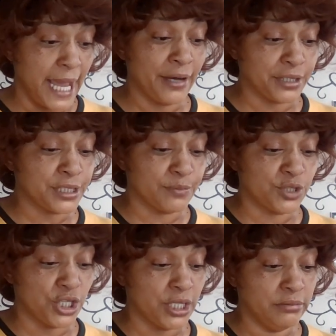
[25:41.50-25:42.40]
doubted some
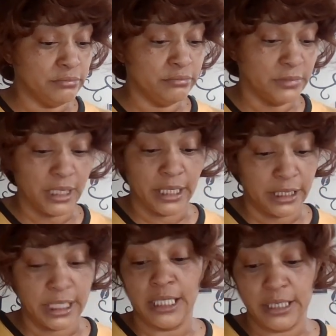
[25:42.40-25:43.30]
shit and
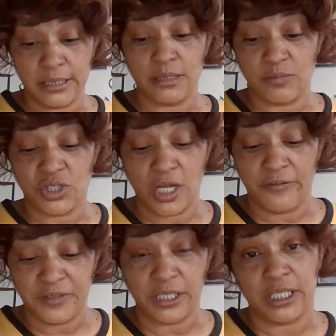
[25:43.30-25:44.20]
they did some
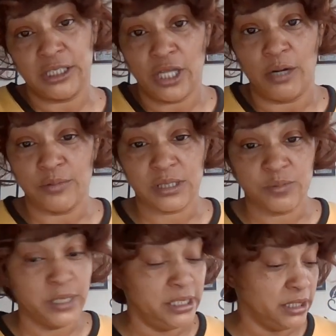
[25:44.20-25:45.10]
stuff that they thought was
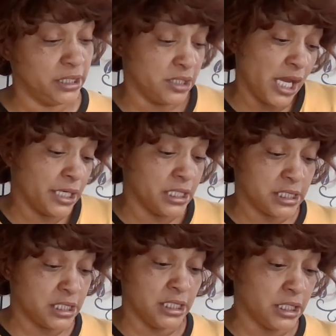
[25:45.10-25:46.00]
sweet and now they
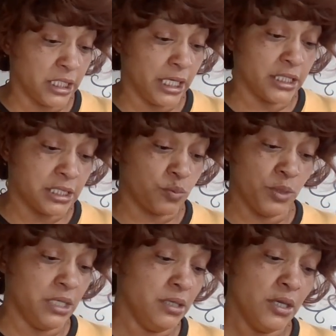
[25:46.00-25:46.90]
seeing it ain't
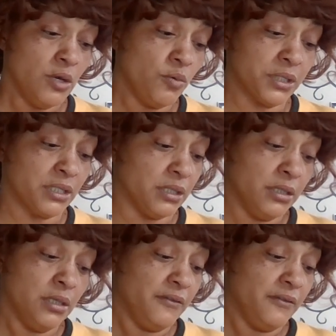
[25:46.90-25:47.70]
sweet with the